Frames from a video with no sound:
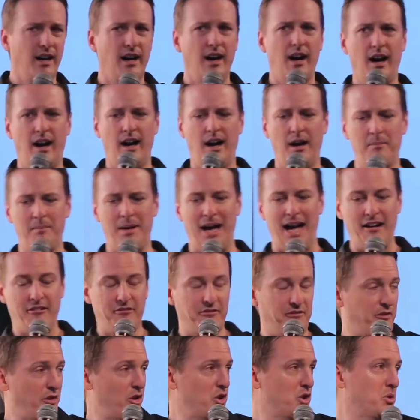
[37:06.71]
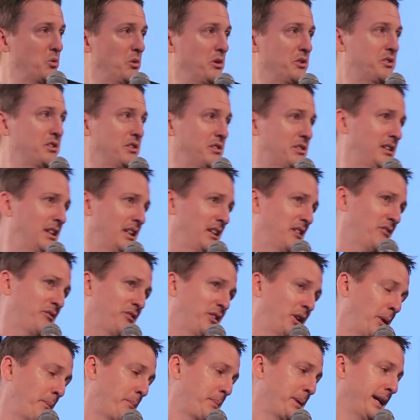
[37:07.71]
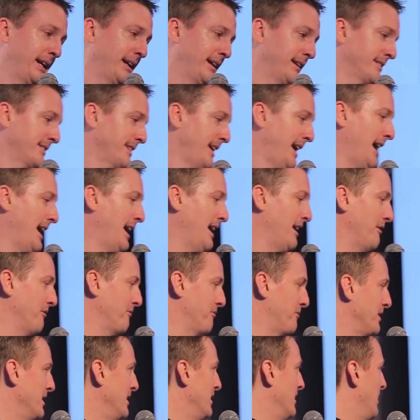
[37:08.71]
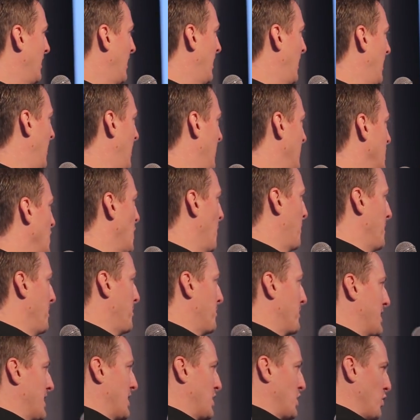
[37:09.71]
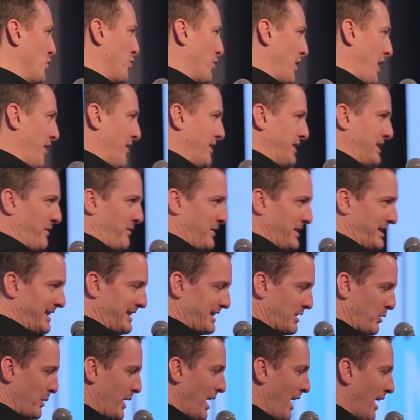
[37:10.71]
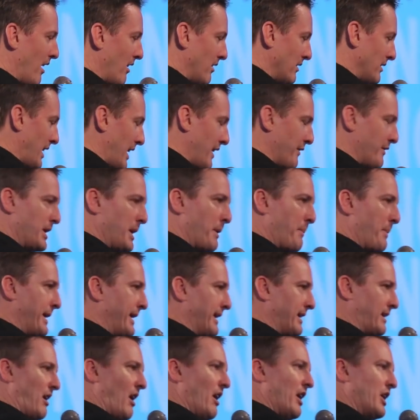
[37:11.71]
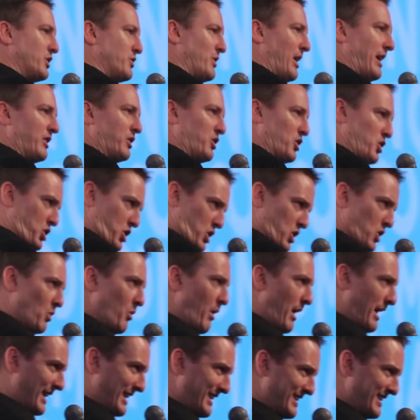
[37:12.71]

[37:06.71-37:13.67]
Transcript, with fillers: Um, I have a virtual assistant in the Philippines. I have, uh, you know, people that do various different things. And we hire a lot of independent contractors too, right?